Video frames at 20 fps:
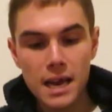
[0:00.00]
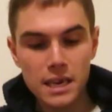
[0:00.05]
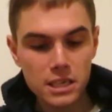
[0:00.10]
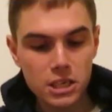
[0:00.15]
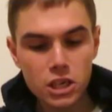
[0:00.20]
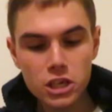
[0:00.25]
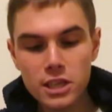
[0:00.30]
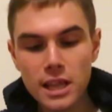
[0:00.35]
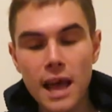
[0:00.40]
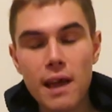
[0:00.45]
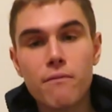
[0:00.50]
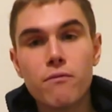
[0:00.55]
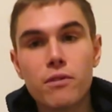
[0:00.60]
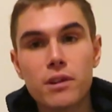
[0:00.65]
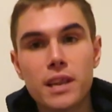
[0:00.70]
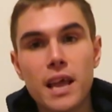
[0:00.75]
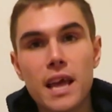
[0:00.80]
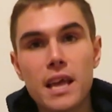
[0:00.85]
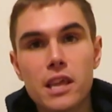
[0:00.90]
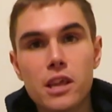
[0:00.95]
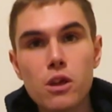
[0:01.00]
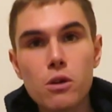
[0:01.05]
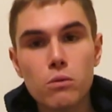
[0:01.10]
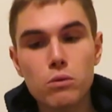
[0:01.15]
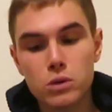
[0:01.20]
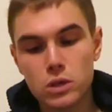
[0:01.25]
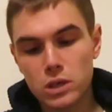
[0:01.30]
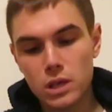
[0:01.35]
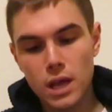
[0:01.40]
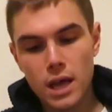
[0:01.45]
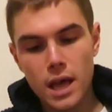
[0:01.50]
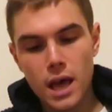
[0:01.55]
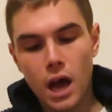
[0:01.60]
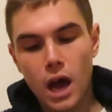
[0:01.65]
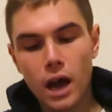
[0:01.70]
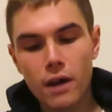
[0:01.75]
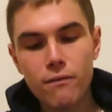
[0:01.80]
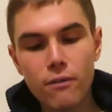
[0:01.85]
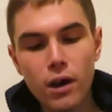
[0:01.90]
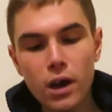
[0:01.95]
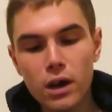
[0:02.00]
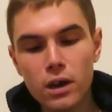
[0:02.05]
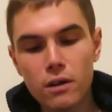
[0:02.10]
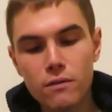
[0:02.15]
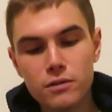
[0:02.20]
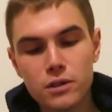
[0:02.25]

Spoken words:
and it's just everyday use. I've heard